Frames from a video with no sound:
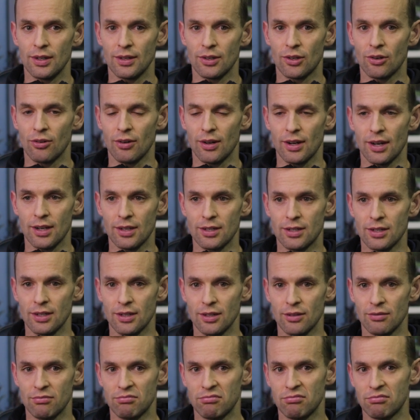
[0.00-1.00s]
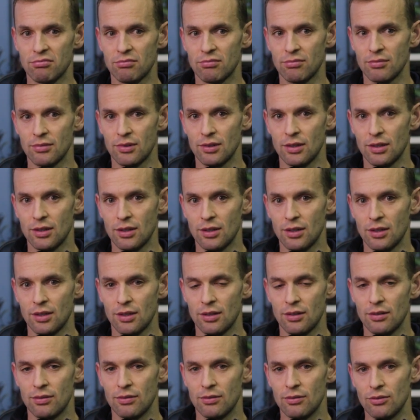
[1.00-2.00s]
credit to
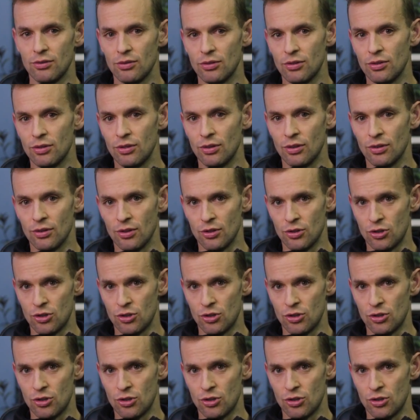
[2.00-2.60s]
the